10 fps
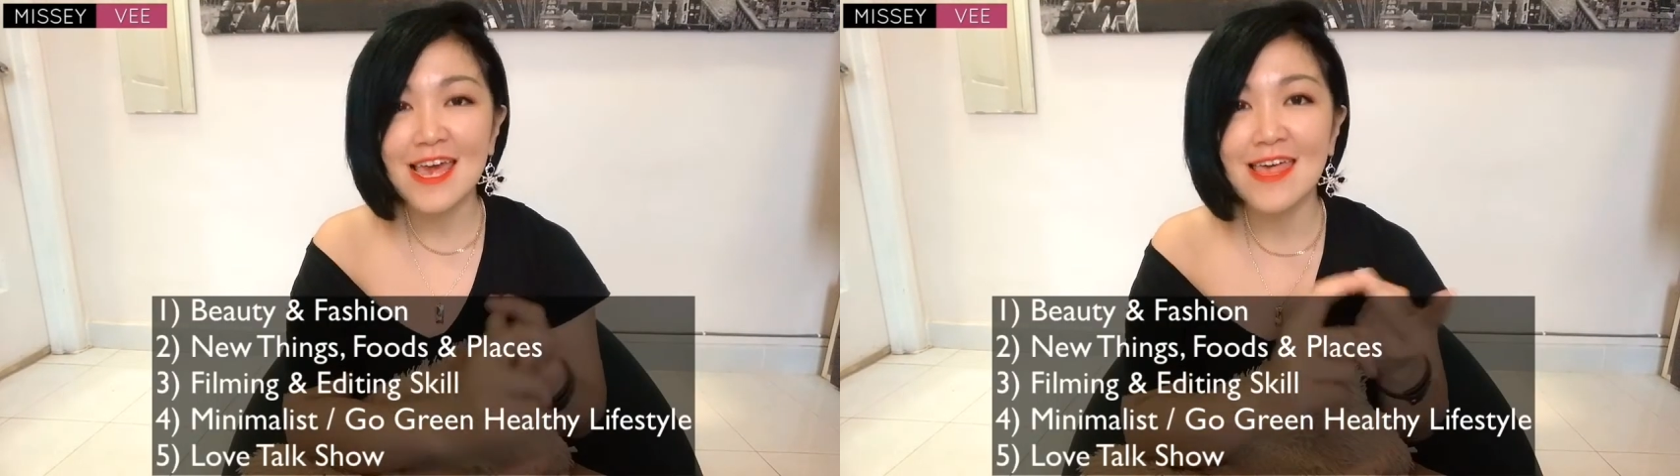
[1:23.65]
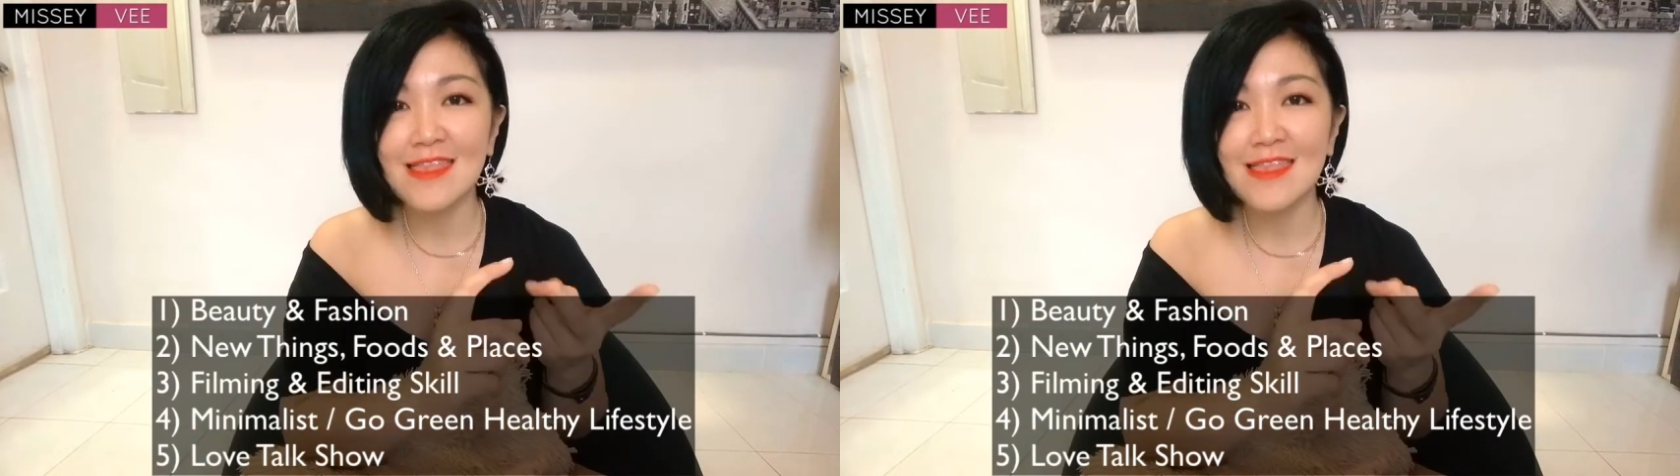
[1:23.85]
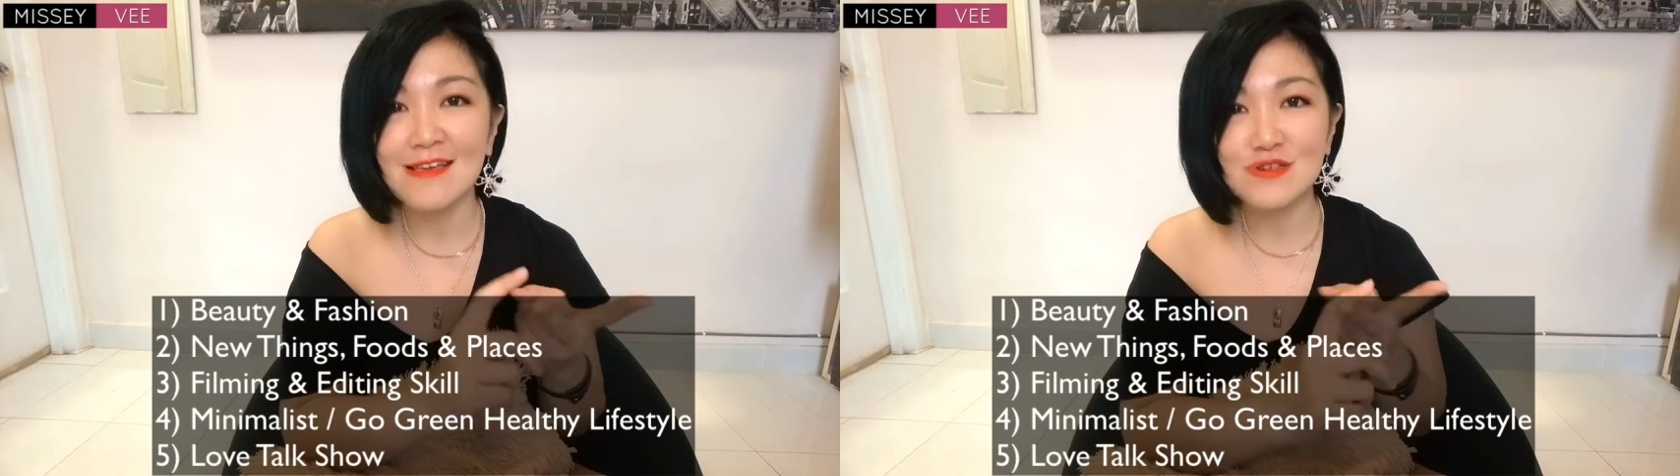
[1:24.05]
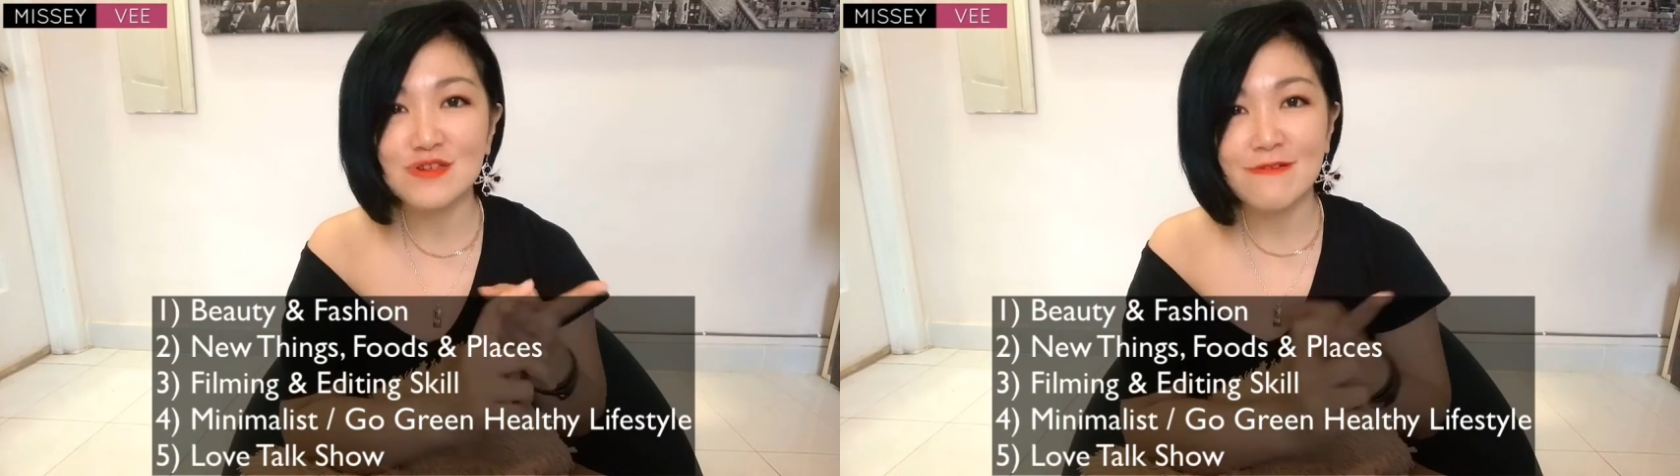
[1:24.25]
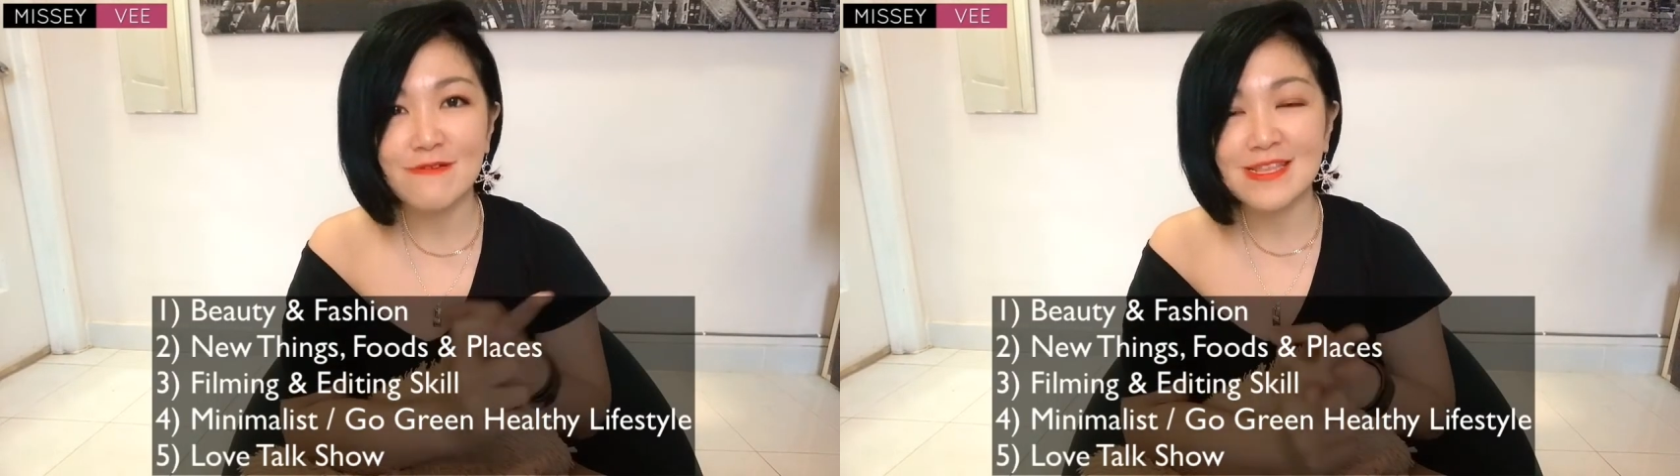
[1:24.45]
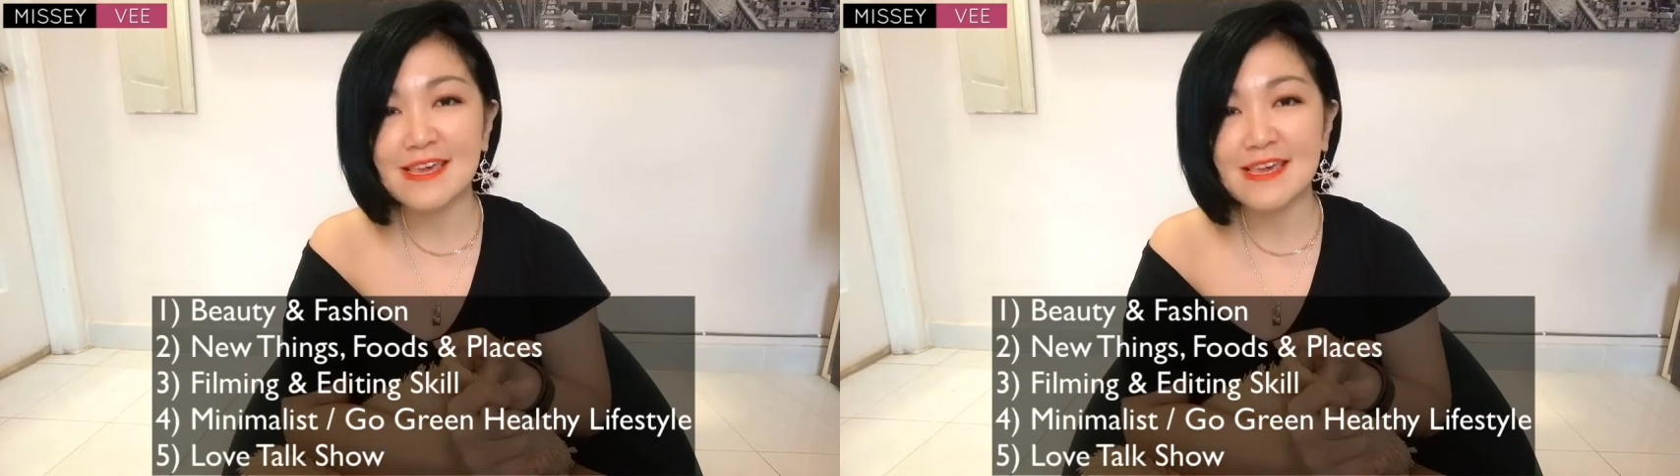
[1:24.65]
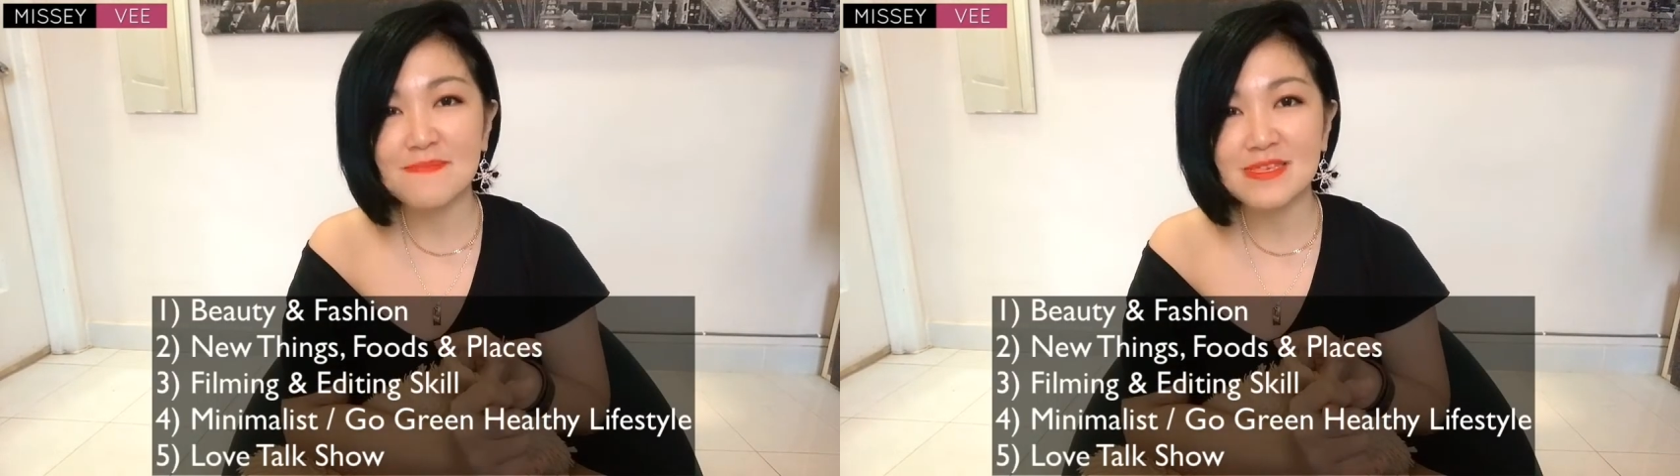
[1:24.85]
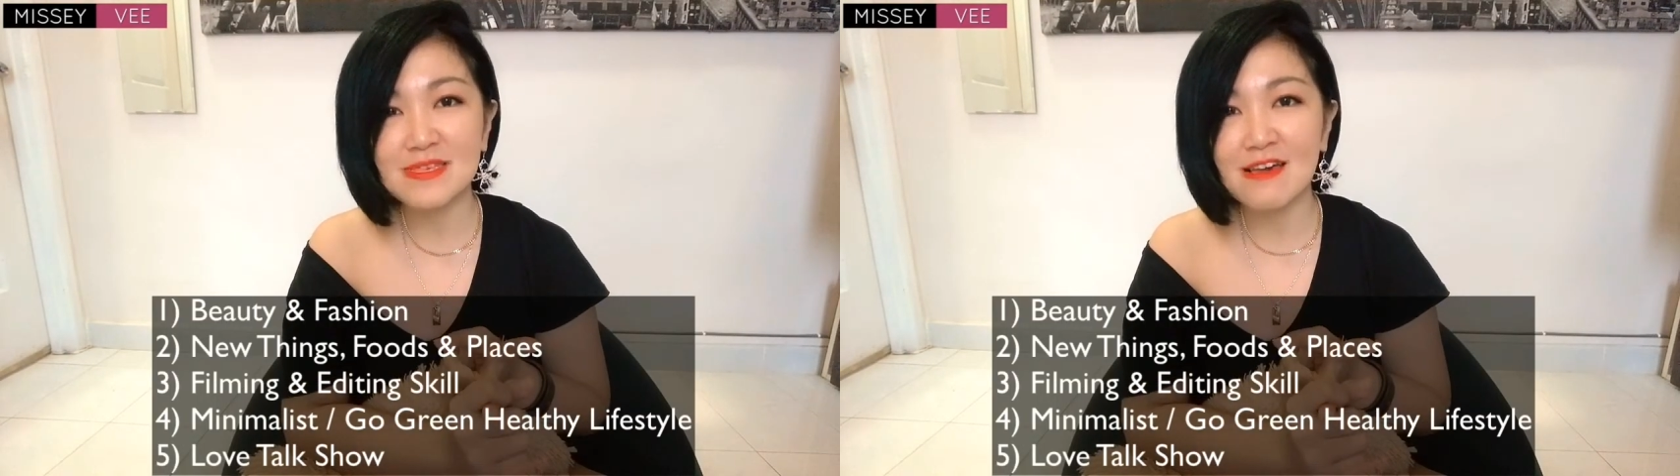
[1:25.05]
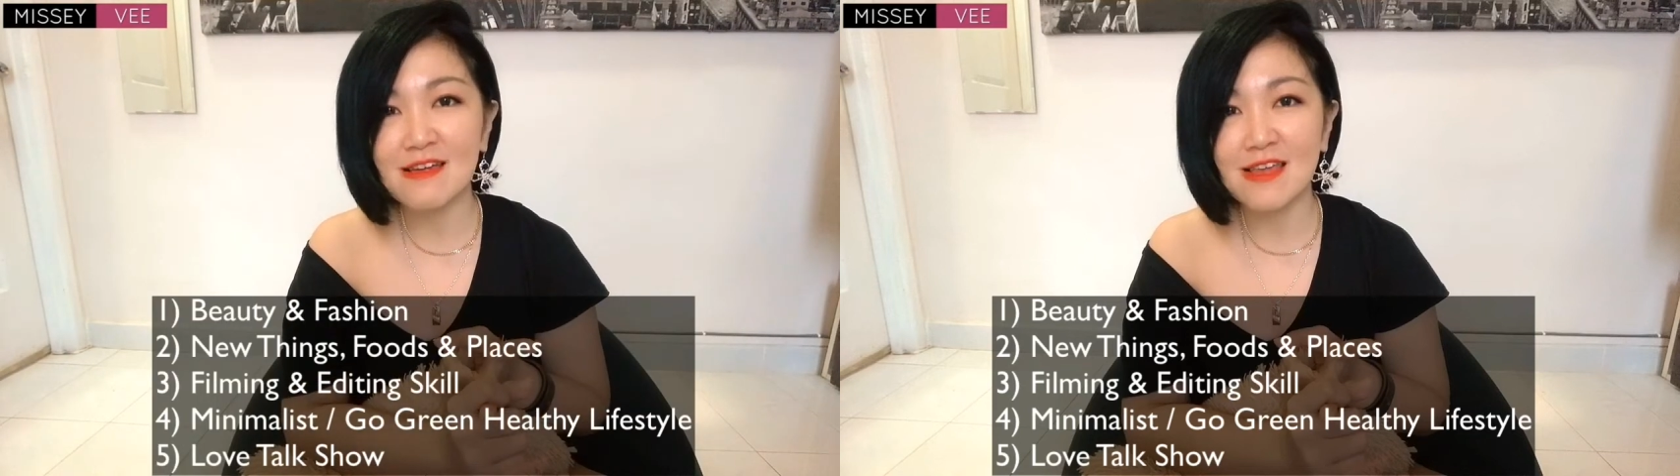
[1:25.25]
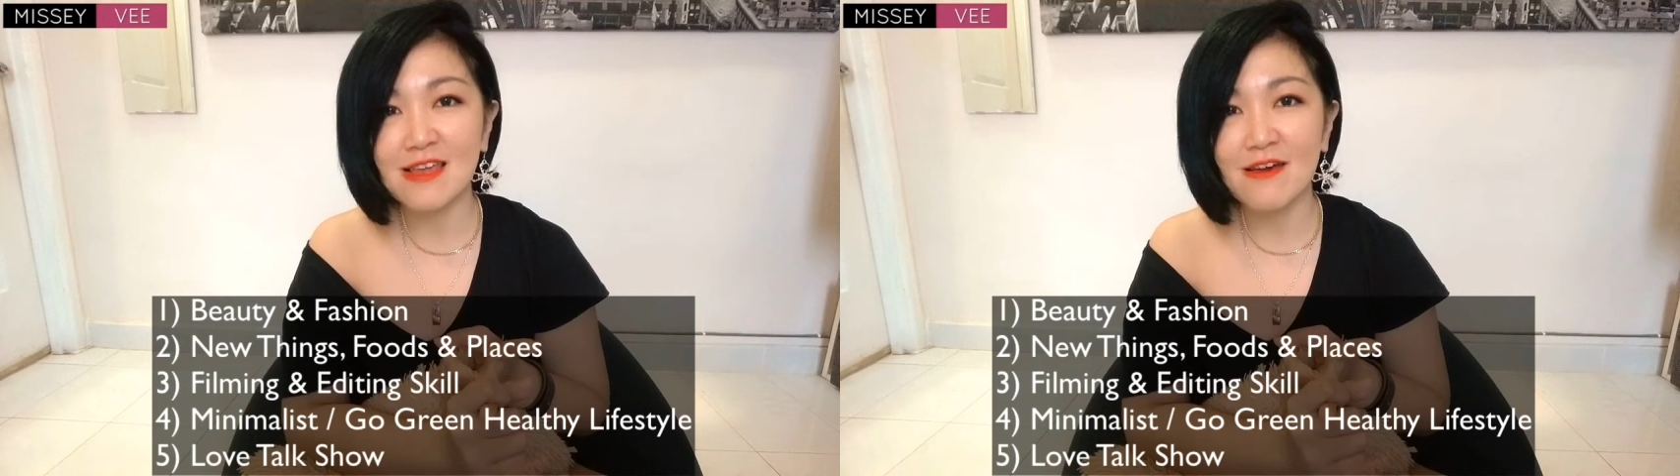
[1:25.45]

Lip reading: and then sharing tips on